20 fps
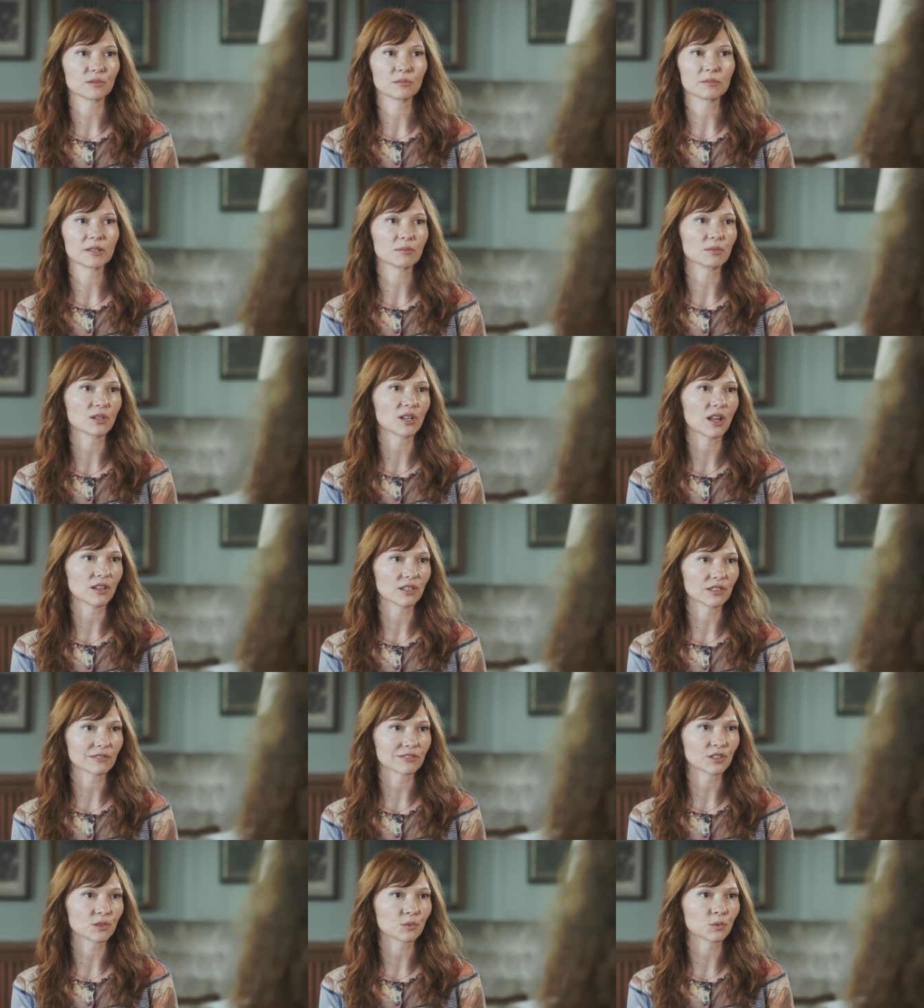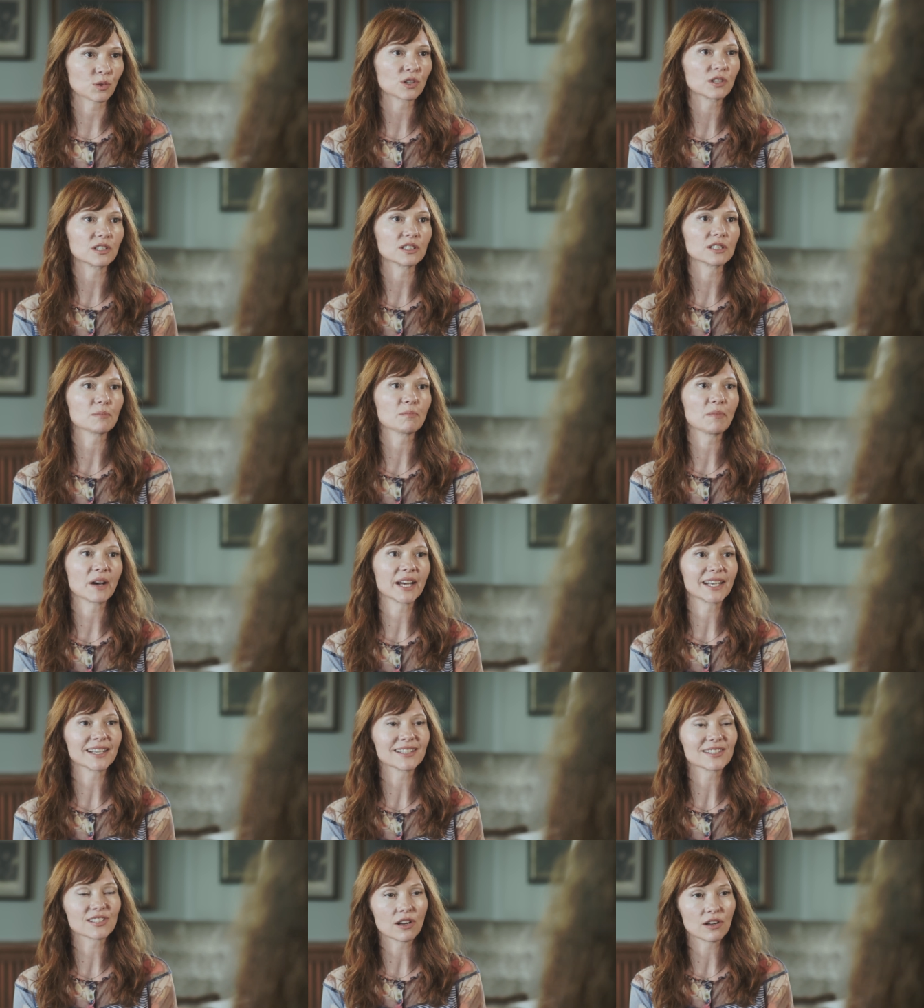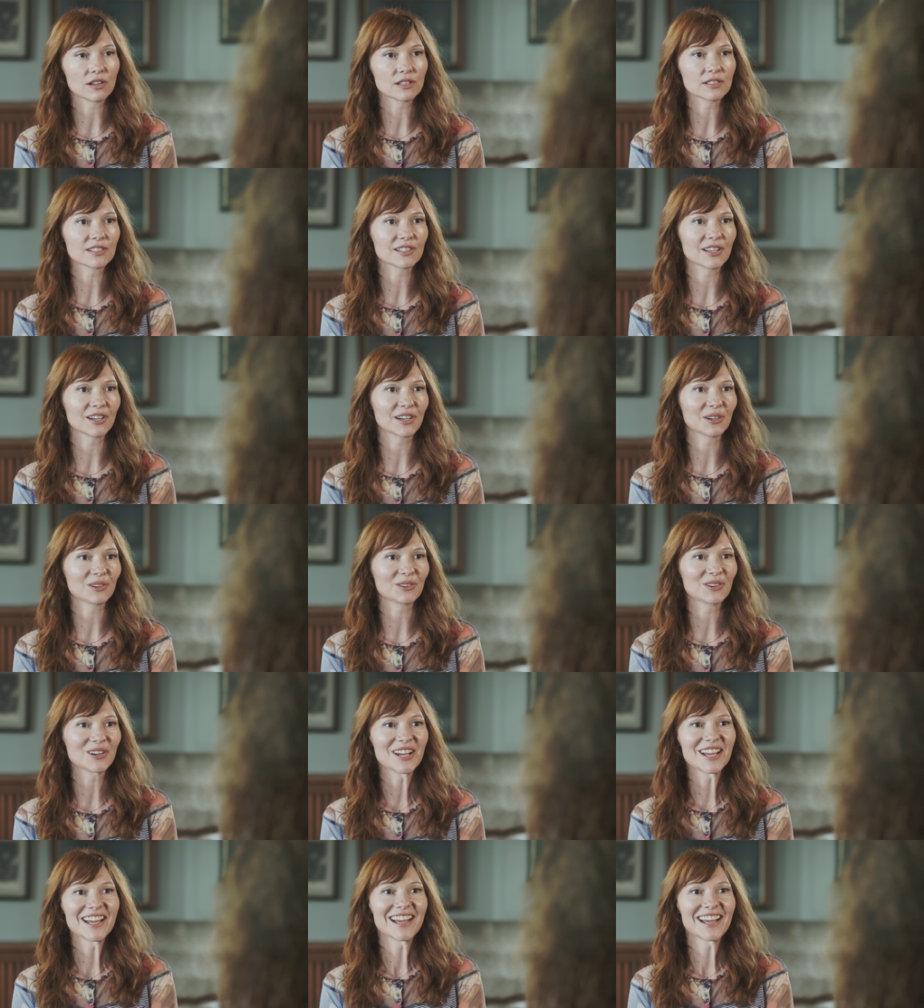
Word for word: people all over the world, but it's also